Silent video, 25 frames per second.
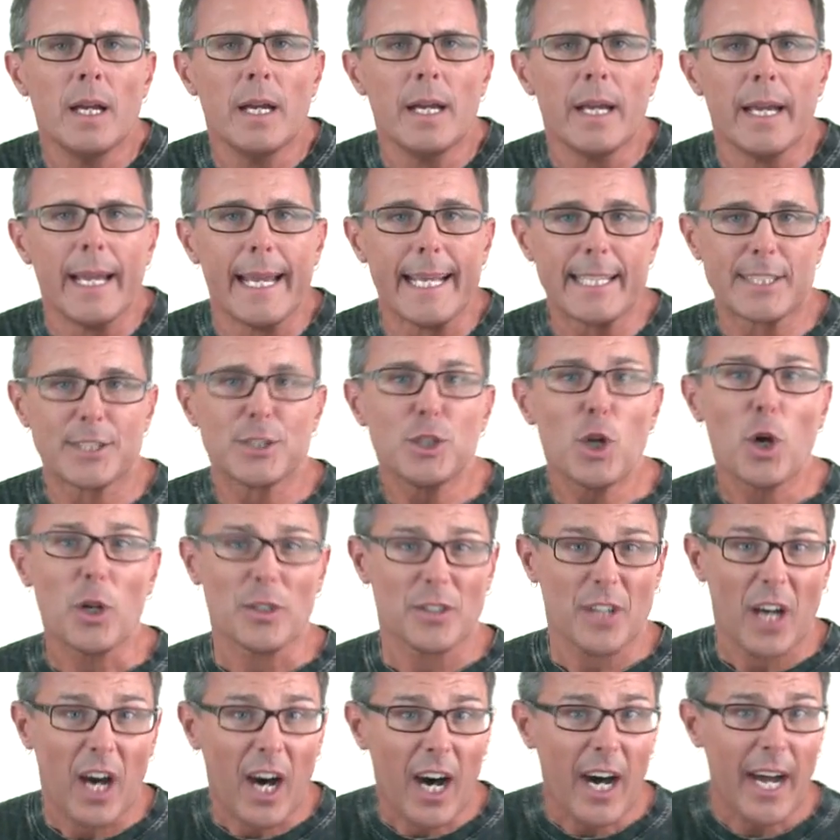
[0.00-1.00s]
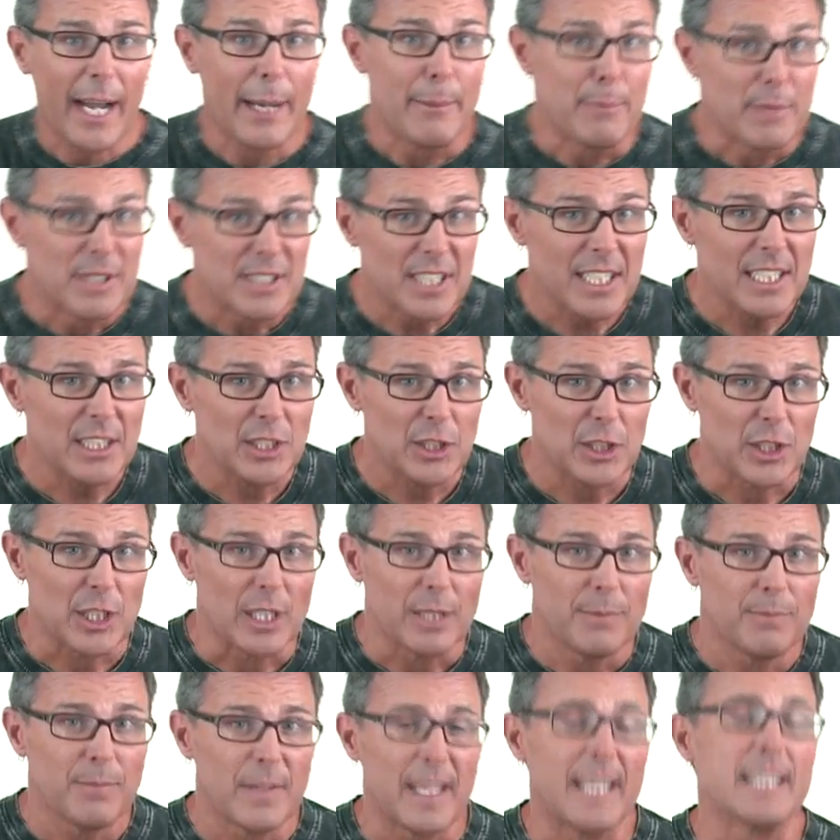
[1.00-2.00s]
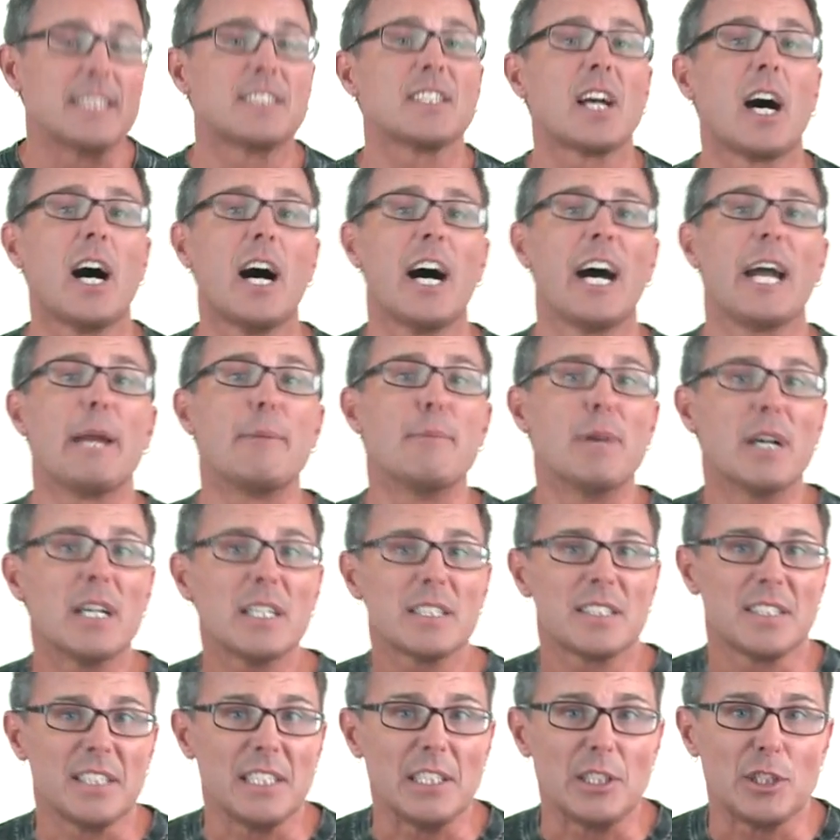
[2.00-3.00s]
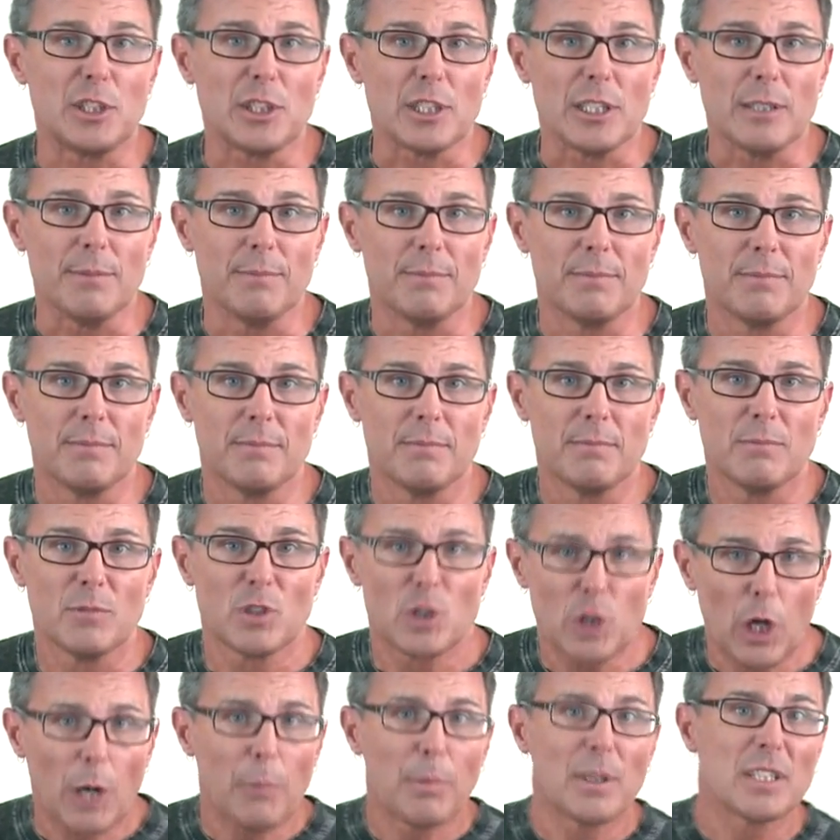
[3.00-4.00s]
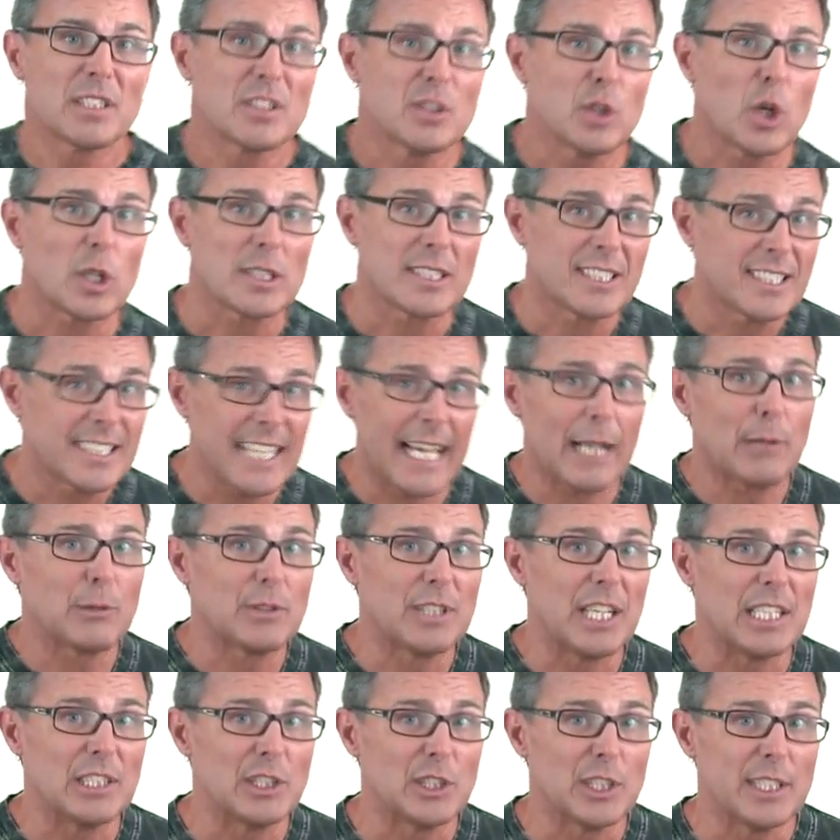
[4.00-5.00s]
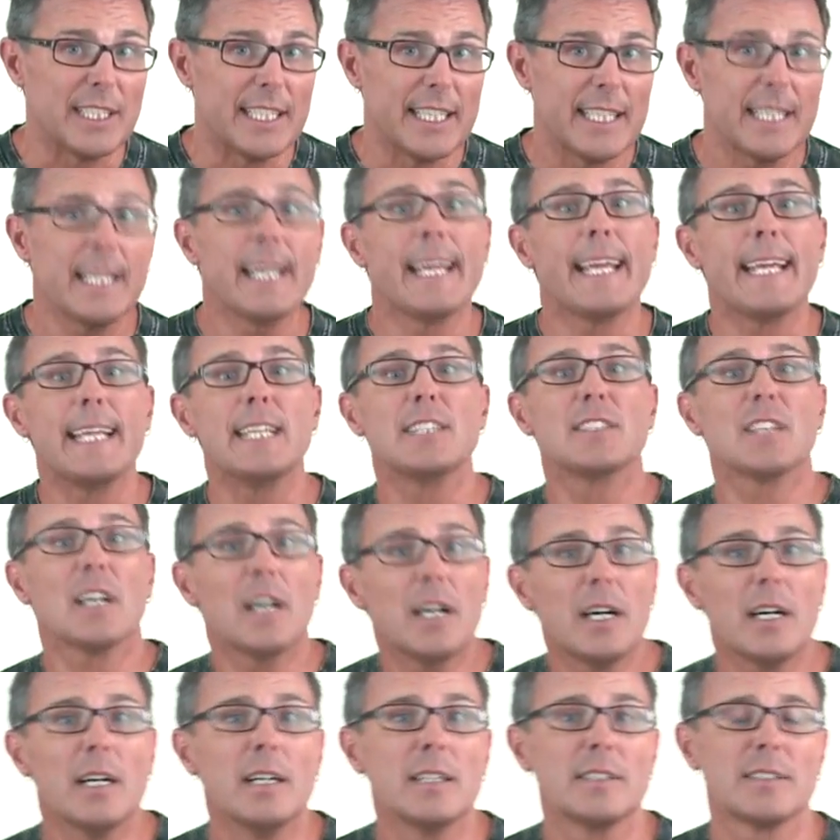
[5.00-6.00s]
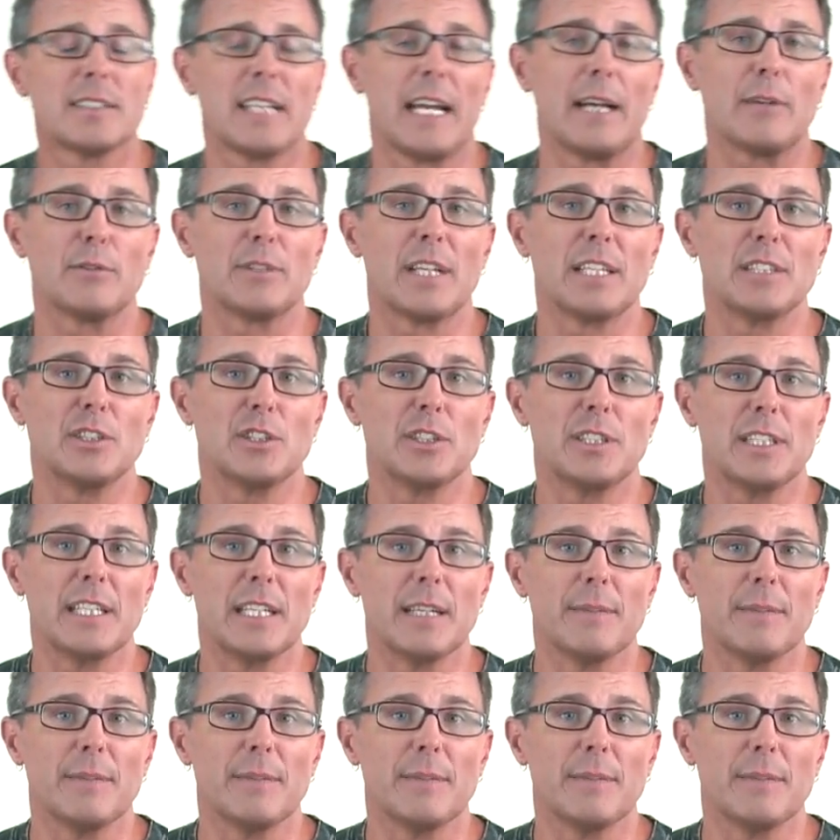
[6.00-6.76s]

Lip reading: It's not I'm teacher, it's I'm a teacher. Chubba's not sound engineer, he's a sound engineer.